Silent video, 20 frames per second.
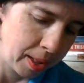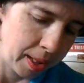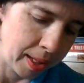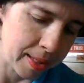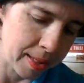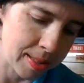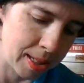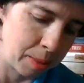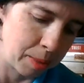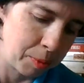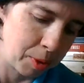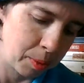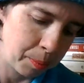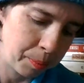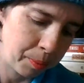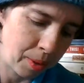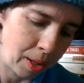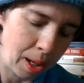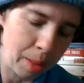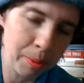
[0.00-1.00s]
is I'm going to
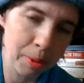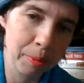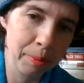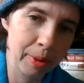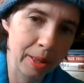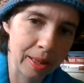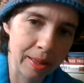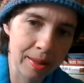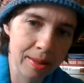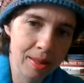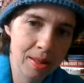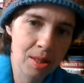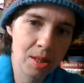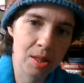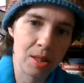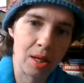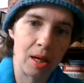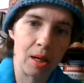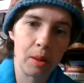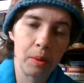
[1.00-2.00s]
probably
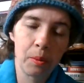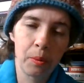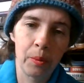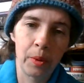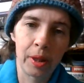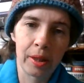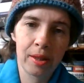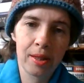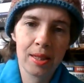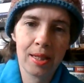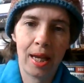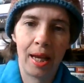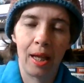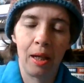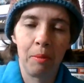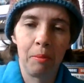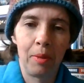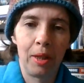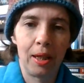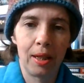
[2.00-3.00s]
start with
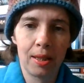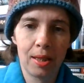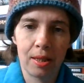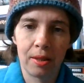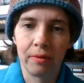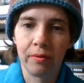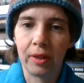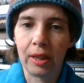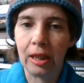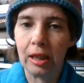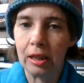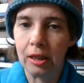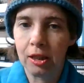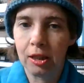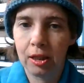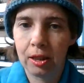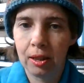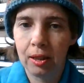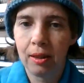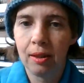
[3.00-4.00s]
10 minutes of
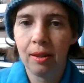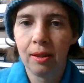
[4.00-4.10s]
each.